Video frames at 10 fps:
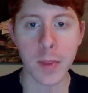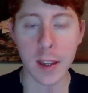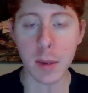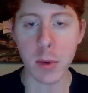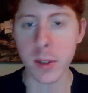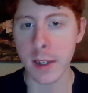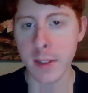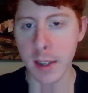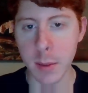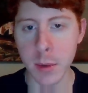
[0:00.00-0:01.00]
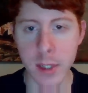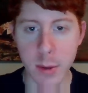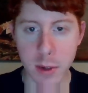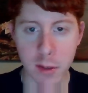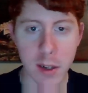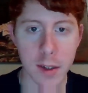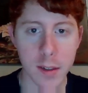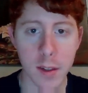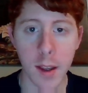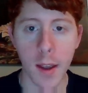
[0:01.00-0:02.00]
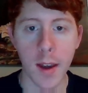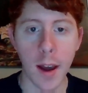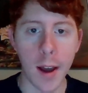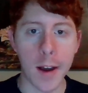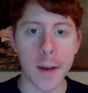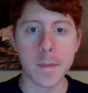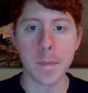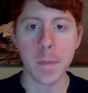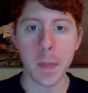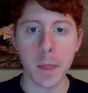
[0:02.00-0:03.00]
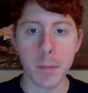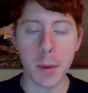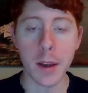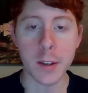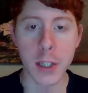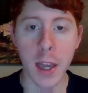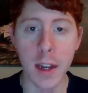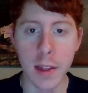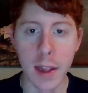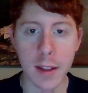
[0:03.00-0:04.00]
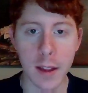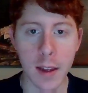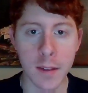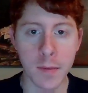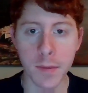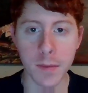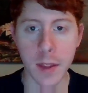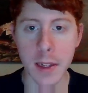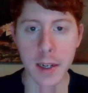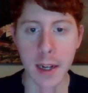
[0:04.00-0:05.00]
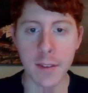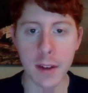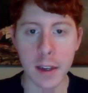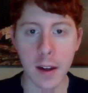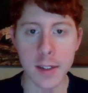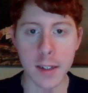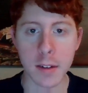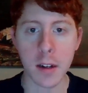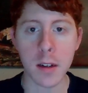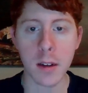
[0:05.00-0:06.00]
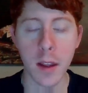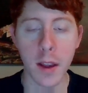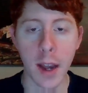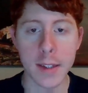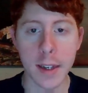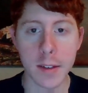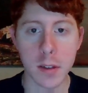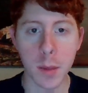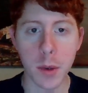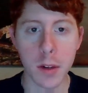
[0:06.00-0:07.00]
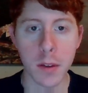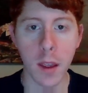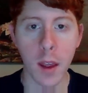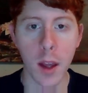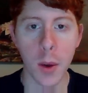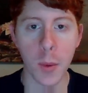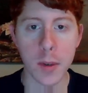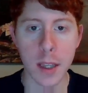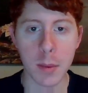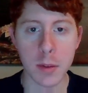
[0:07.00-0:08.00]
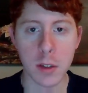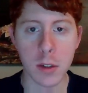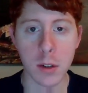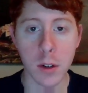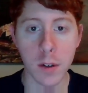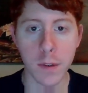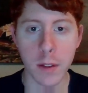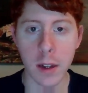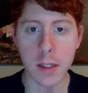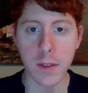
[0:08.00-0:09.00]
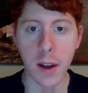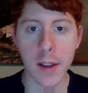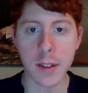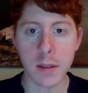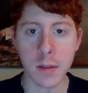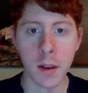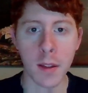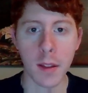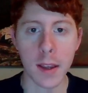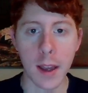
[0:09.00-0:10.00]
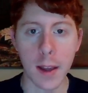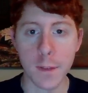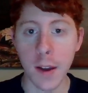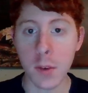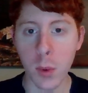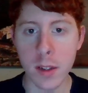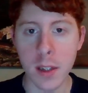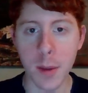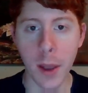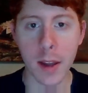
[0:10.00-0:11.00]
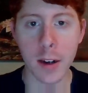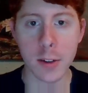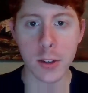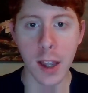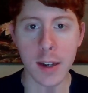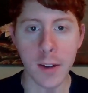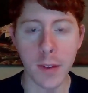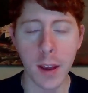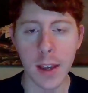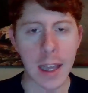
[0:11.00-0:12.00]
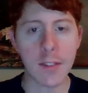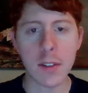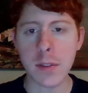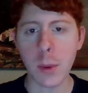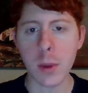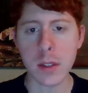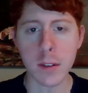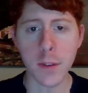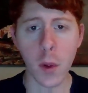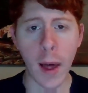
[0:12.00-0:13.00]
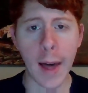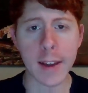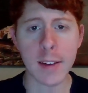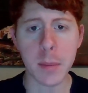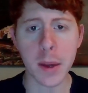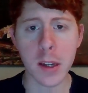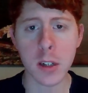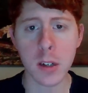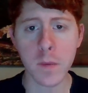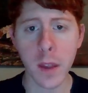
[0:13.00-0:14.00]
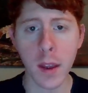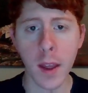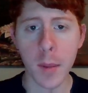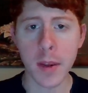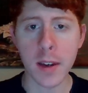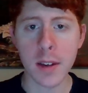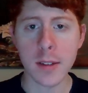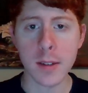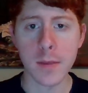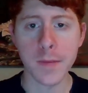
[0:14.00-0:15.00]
Hebrews as the Hebrews did with the Greeks. Um, but in China, like they didn't have any context at all, and yet someone was able to philosophize and like find wisdom and understanding, even if it wasn't a full accurate picture, because